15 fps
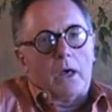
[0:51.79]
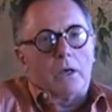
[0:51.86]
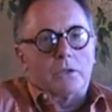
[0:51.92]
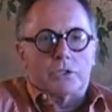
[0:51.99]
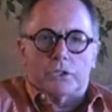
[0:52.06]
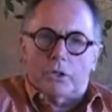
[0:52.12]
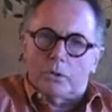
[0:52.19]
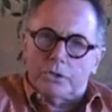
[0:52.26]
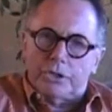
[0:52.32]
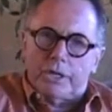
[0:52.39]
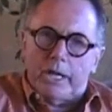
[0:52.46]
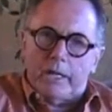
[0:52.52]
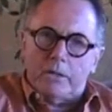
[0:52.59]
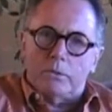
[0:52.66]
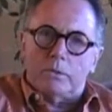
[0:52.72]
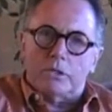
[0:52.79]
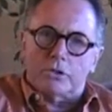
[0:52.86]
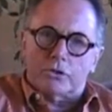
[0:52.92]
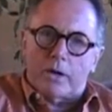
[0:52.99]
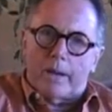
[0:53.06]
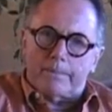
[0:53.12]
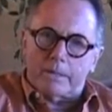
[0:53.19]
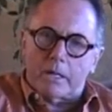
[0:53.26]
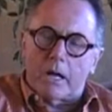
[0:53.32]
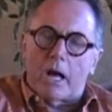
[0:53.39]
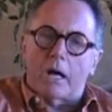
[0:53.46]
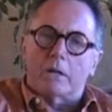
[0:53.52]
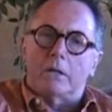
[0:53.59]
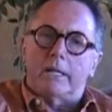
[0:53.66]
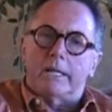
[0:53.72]
associated with
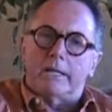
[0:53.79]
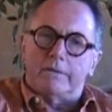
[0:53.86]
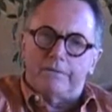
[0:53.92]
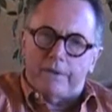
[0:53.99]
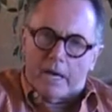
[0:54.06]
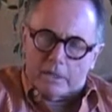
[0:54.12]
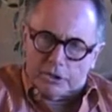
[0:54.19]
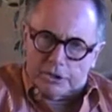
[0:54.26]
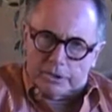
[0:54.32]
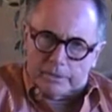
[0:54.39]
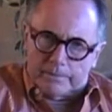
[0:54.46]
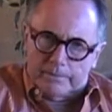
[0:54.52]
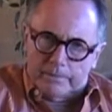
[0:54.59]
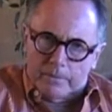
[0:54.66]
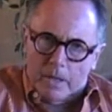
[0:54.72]
streptococcal infection